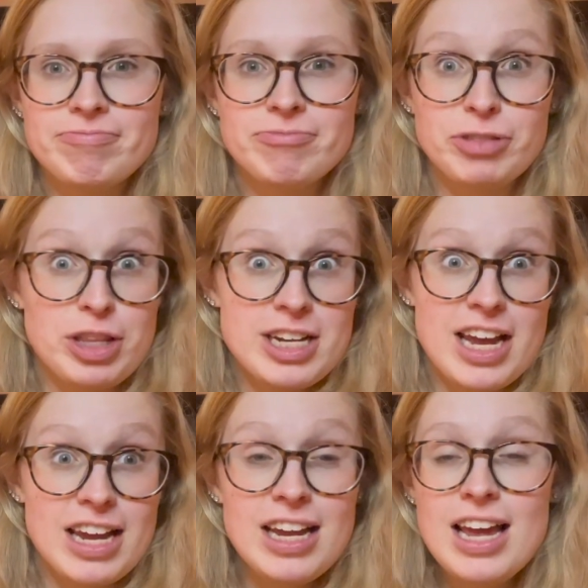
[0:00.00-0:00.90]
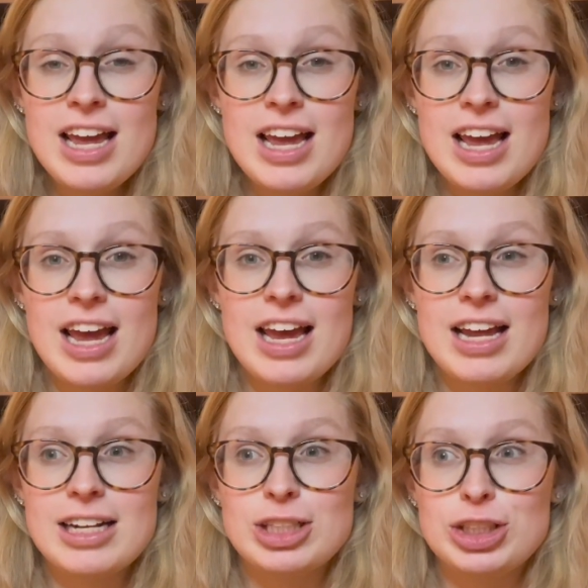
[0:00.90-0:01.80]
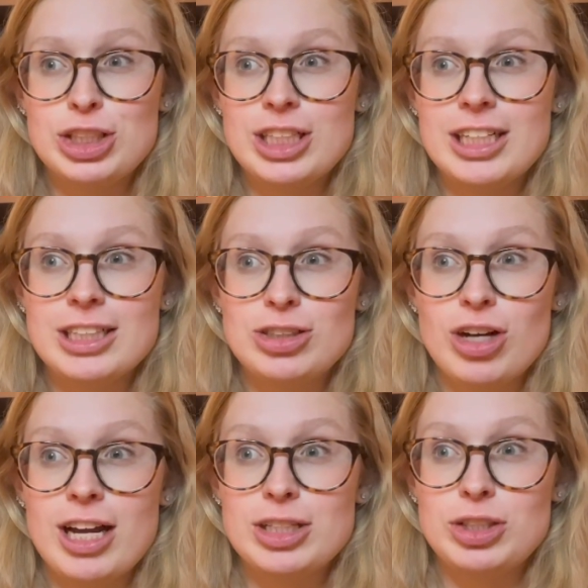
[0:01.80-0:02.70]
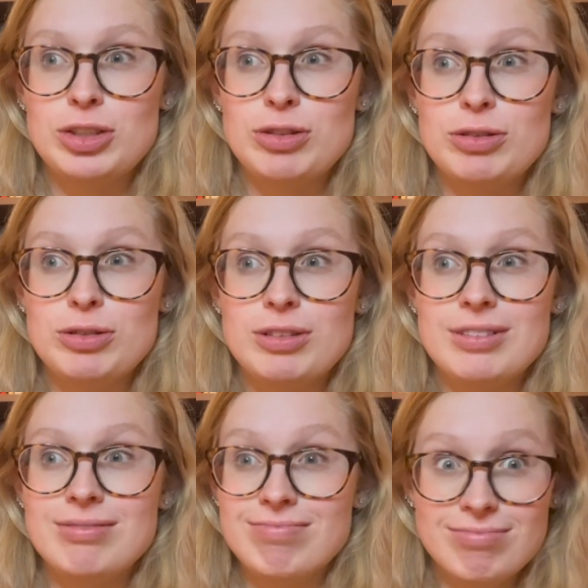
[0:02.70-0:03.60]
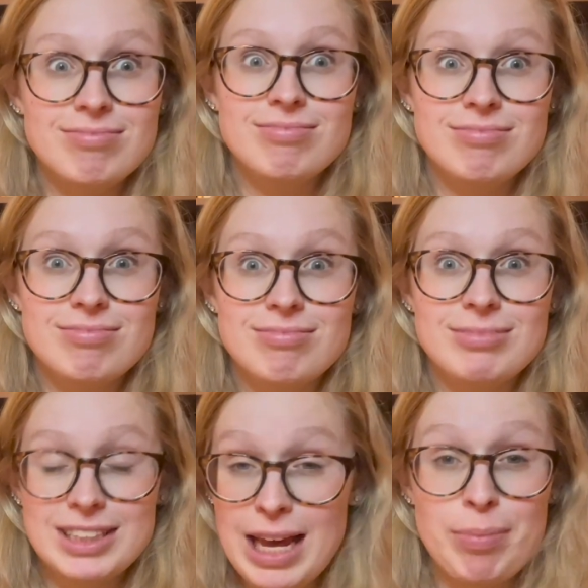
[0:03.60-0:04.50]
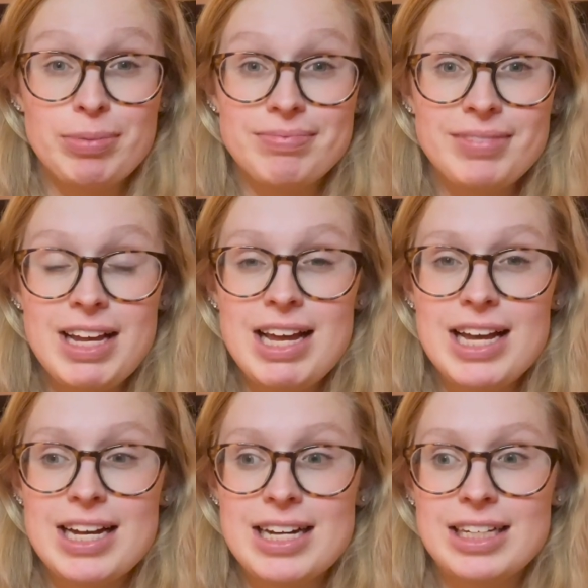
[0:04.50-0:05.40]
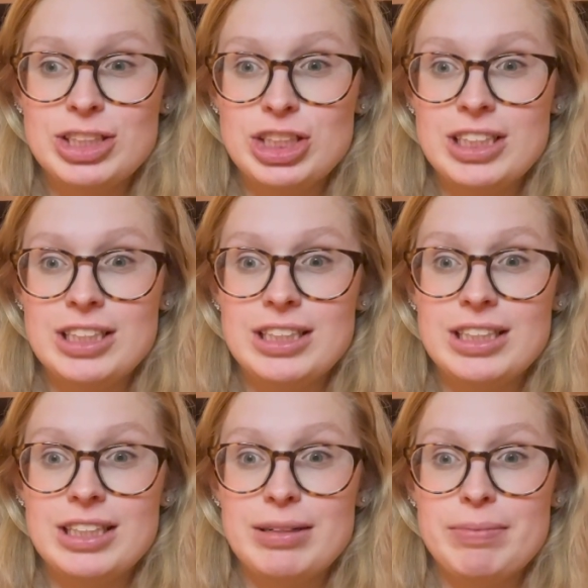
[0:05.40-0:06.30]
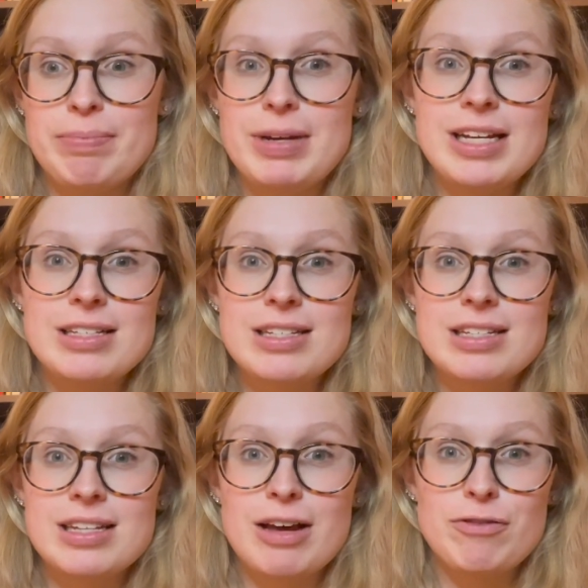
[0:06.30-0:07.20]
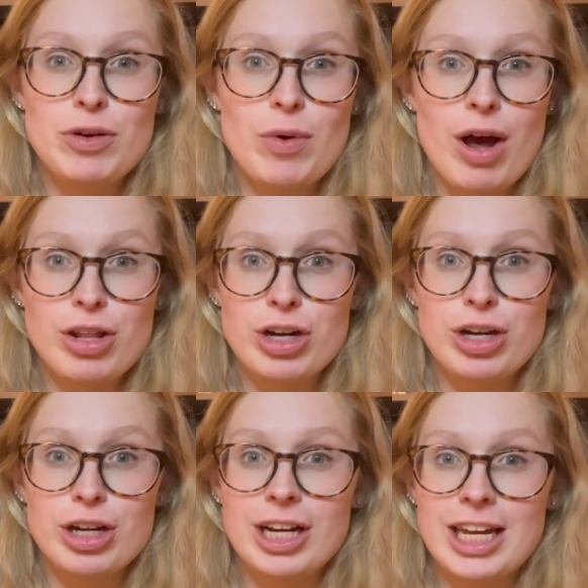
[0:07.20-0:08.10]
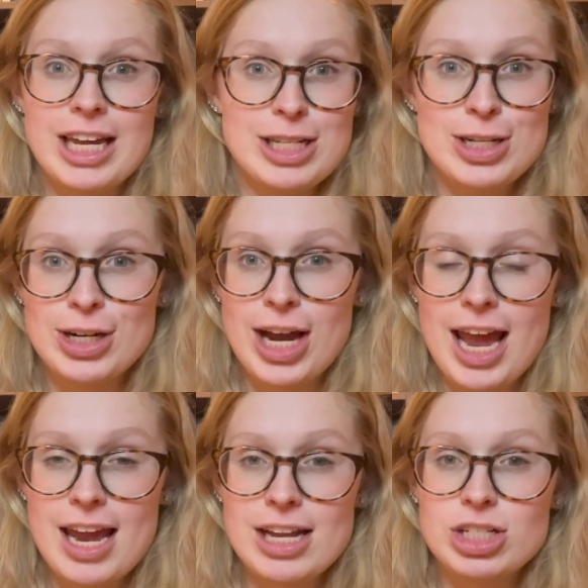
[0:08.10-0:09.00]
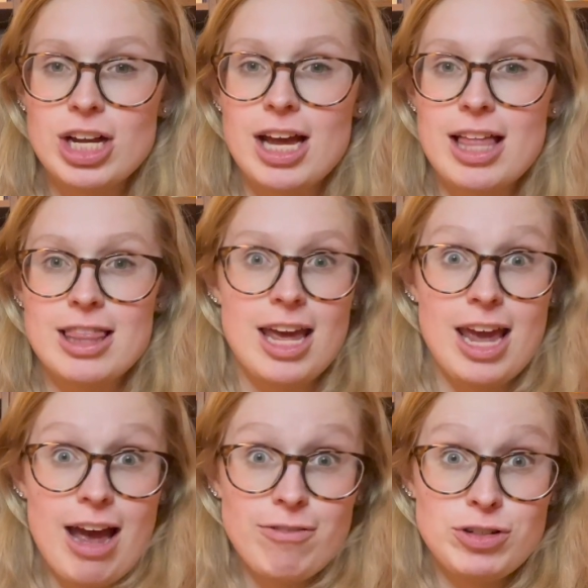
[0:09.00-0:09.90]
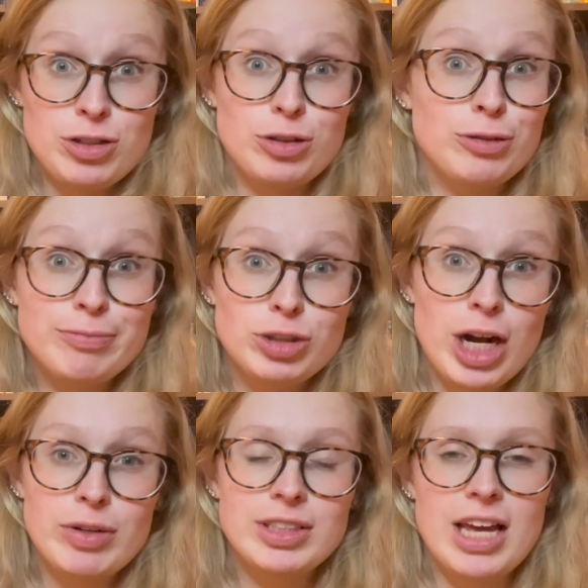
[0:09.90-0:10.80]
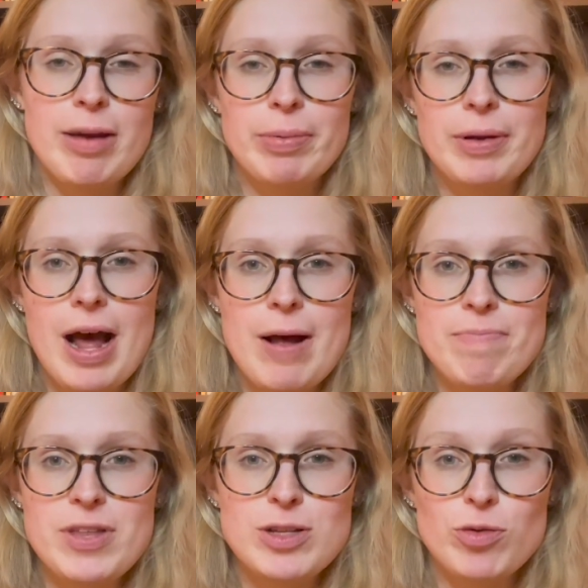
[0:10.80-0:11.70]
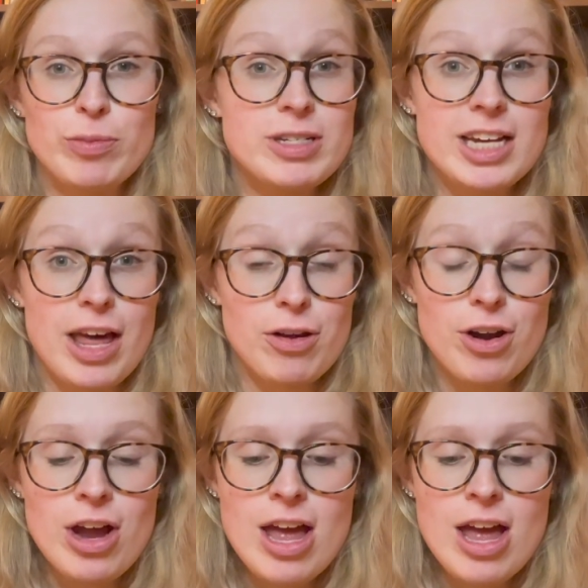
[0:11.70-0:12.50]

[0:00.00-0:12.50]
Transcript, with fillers: for the day, and she is trying to escape uh, she meets a few other kids her age and they have to try to escape um, these rooms together.